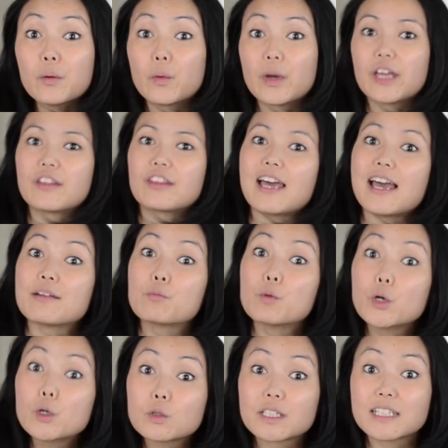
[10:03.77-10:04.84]
with and
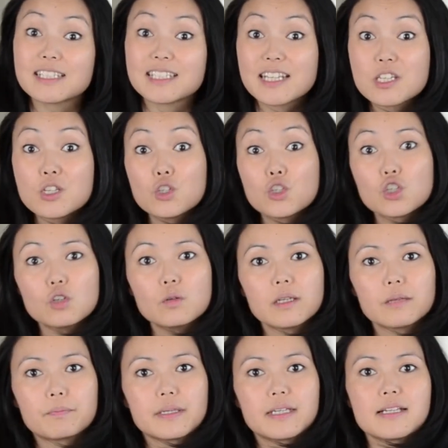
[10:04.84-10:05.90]
will continue
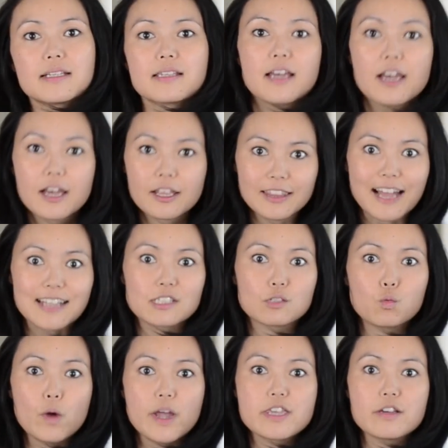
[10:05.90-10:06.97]
doing because that's
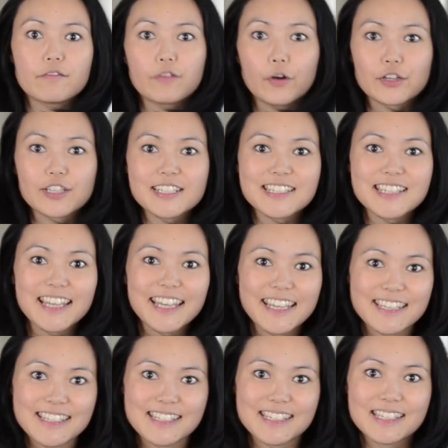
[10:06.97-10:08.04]
where your focus
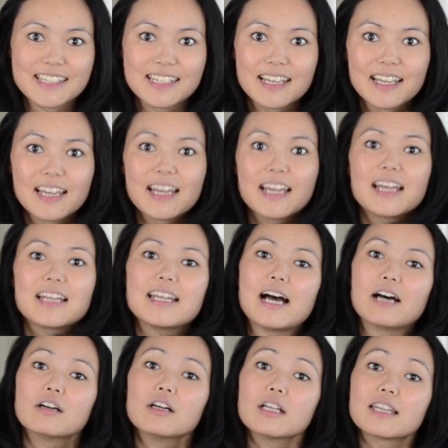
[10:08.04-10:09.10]
is.
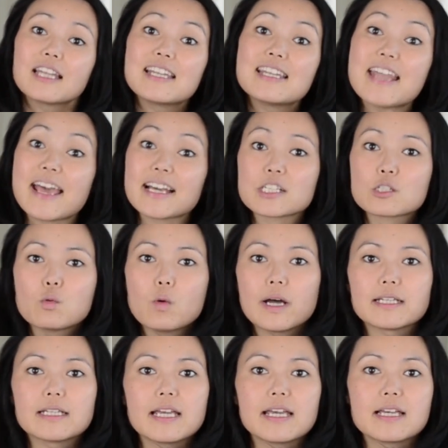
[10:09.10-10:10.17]
Now, the next
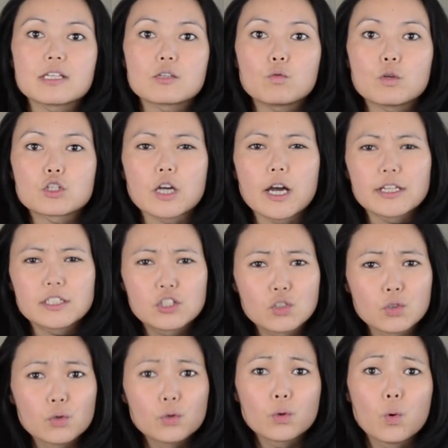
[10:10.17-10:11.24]
one is, which I
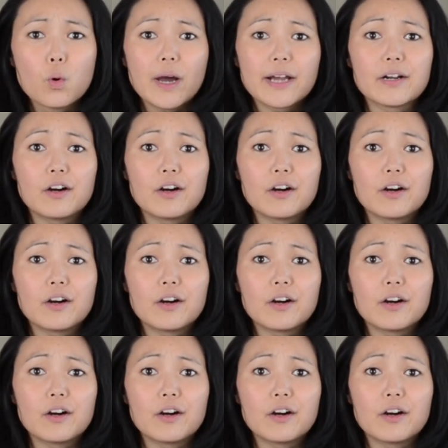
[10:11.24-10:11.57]
do quite